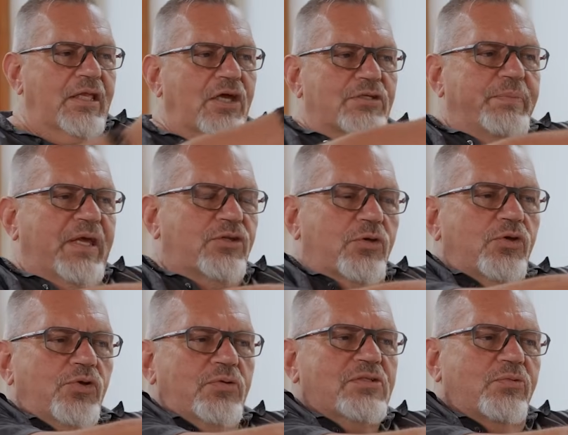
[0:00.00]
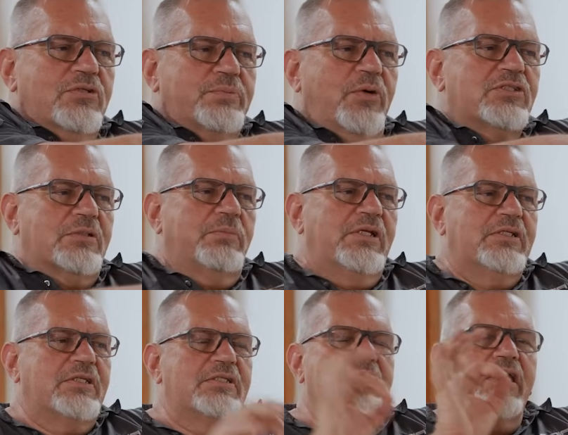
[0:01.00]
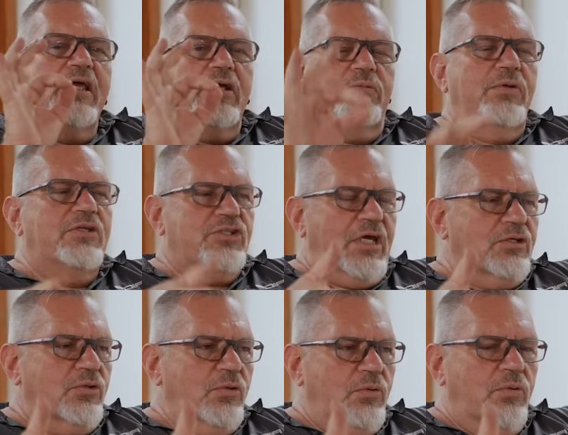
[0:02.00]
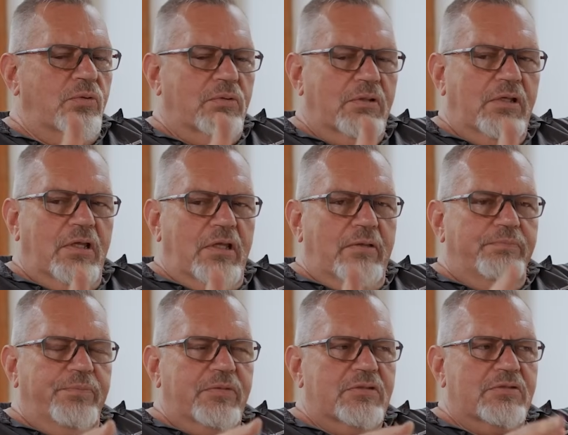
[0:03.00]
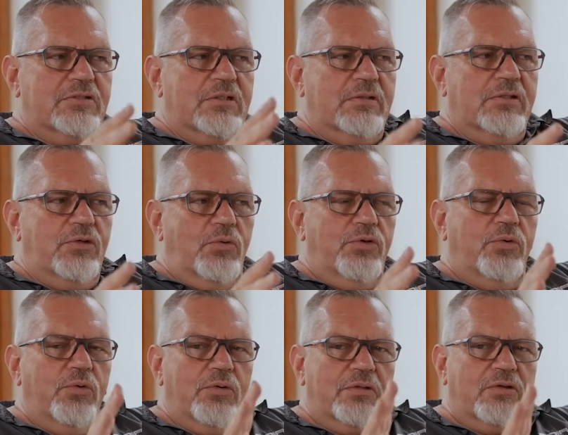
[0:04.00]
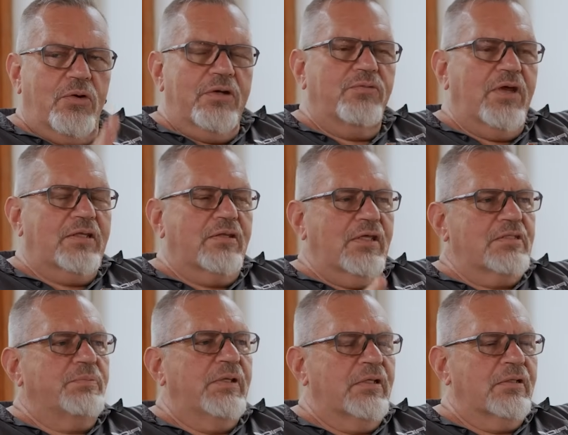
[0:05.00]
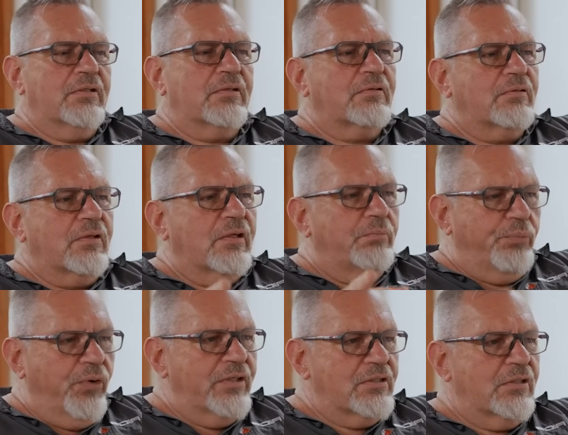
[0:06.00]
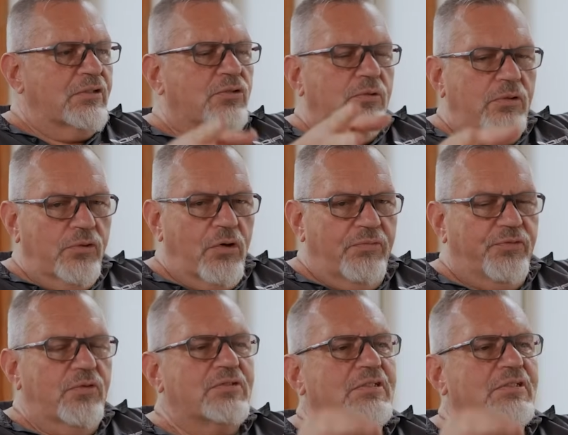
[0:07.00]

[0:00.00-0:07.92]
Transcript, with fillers: that goes back to your user responsibilities. Reach out to your your your contractor that's been appointed to look after your